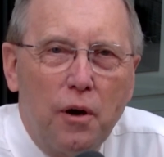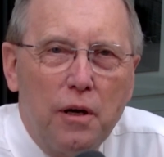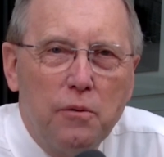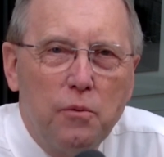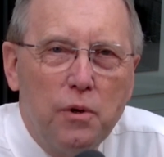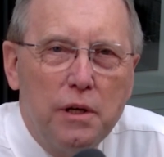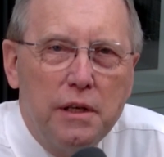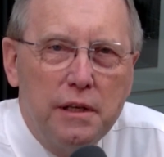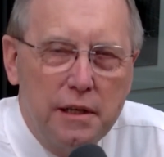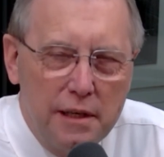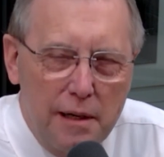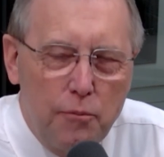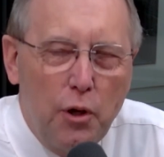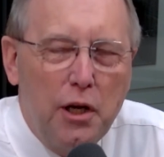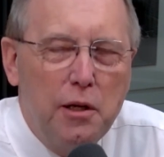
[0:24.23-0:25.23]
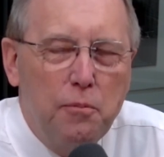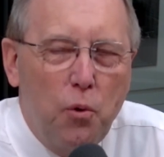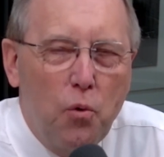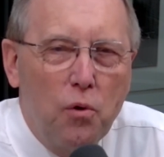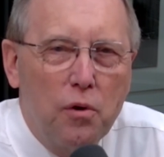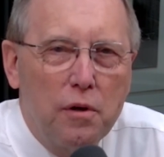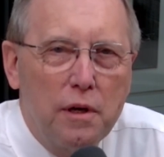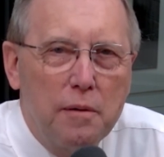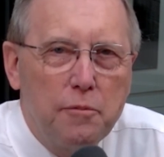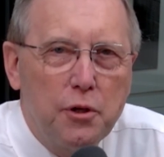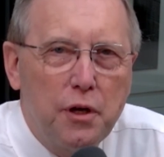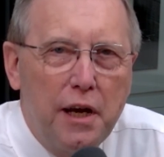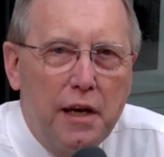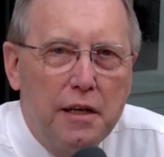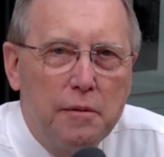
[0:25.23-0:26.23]
week. I'm Randy Porter. I'm your
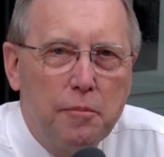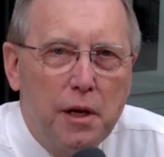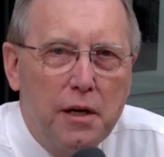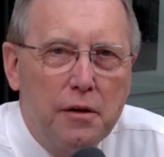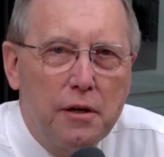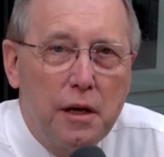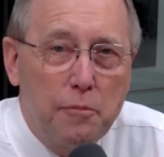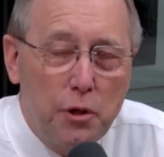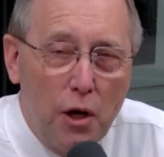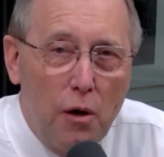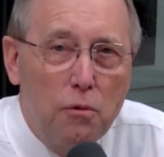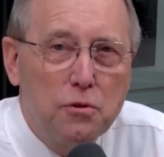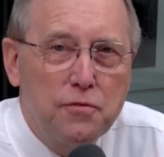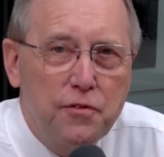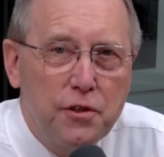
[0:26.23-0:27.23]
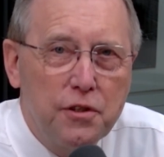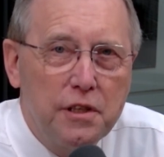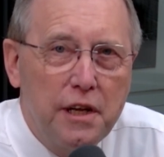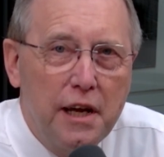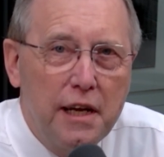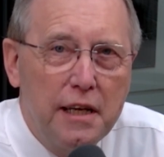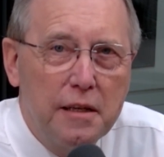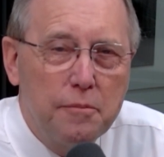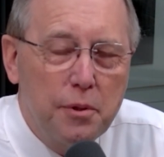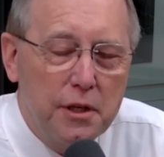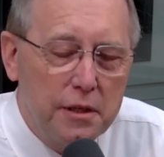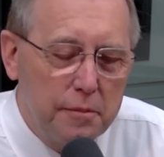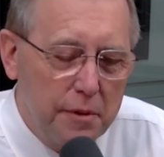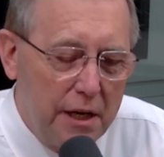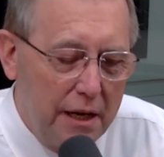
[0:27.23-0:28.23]
county mayor, and I'm your host for Today in
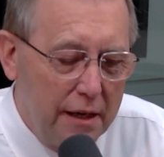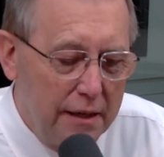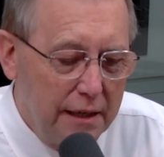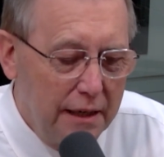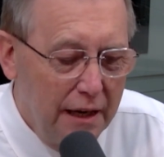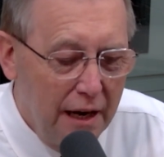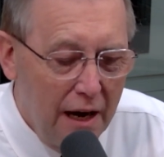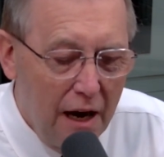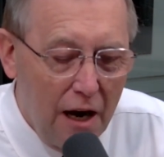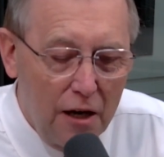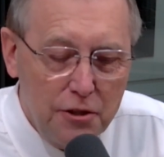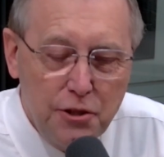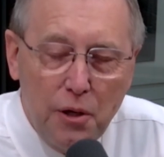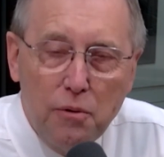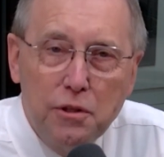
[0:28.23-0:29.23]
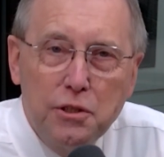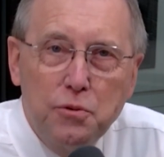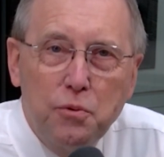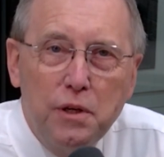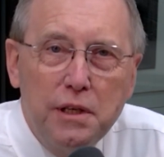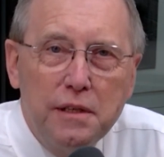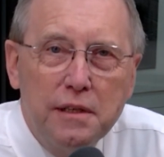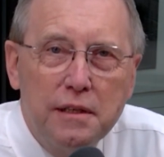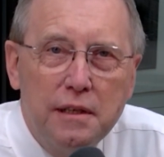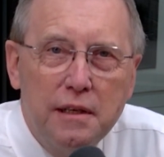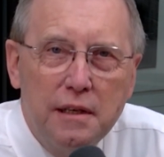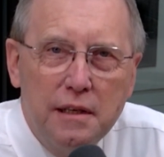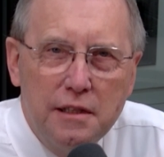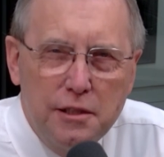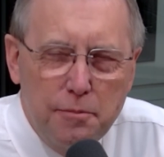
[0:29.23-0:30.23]
Putnam County. Our show this week,
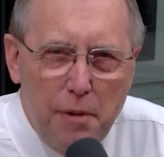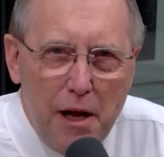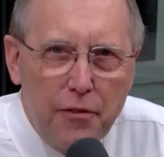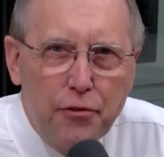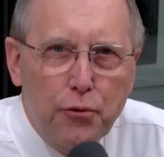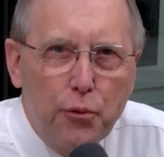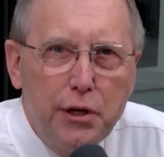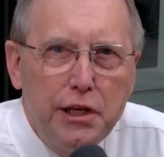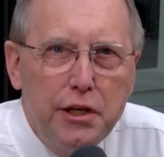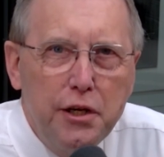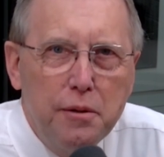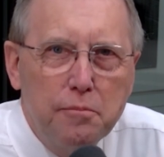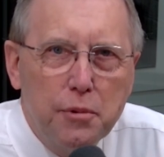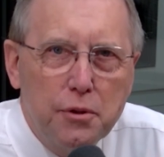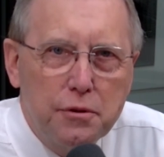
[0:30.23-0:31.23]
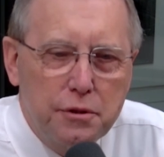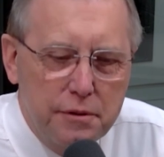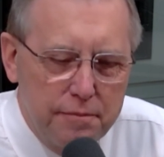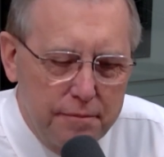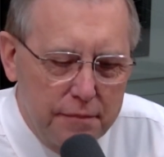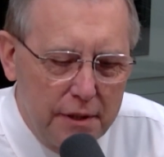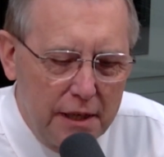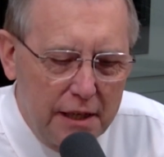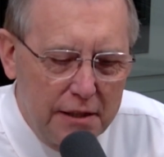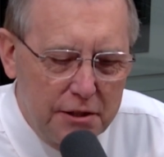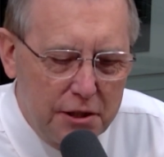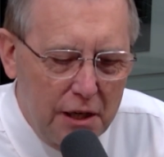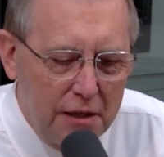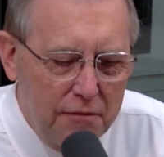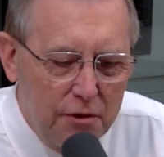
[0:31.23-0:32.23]
it's about three numbers that can
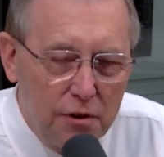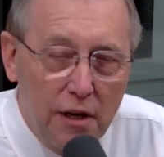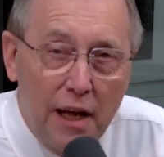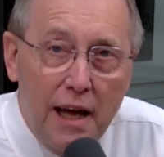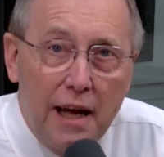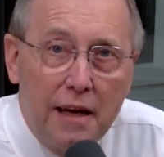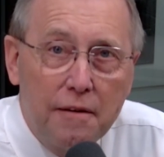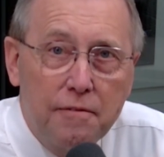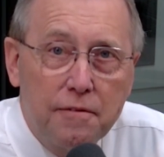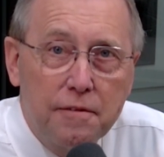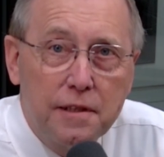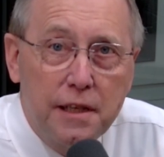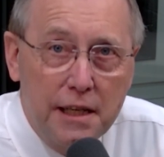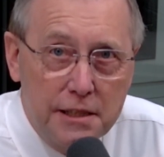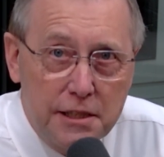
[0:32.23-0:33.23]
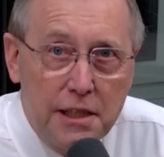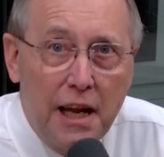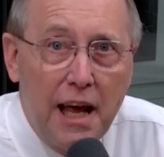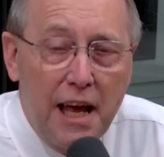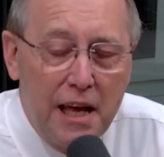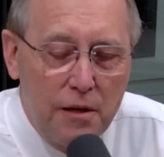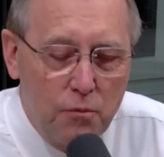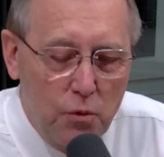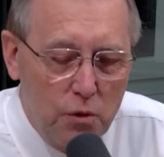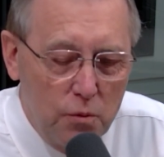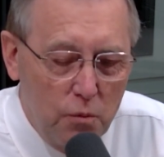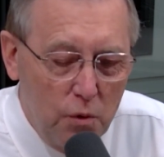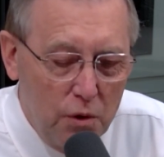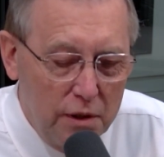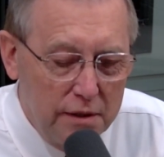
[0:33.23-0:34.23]
save your life, and that's
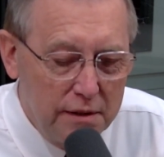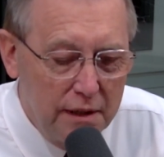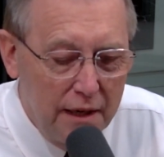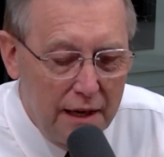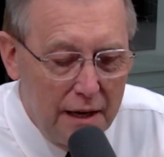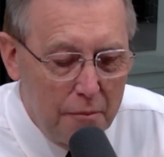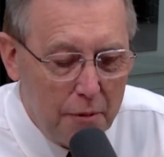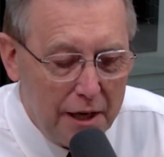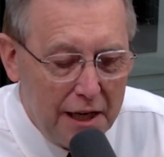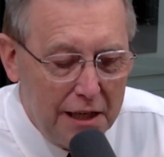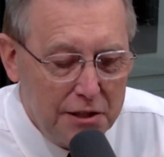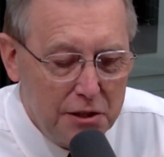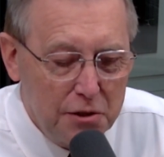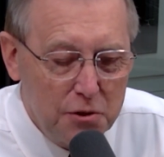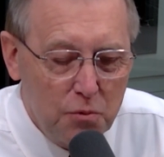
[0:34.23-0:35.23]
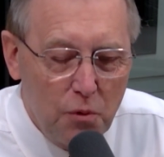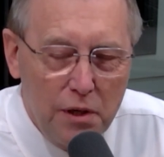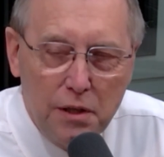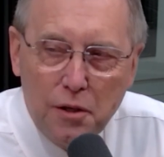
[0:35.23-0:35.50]
911. My guests this week are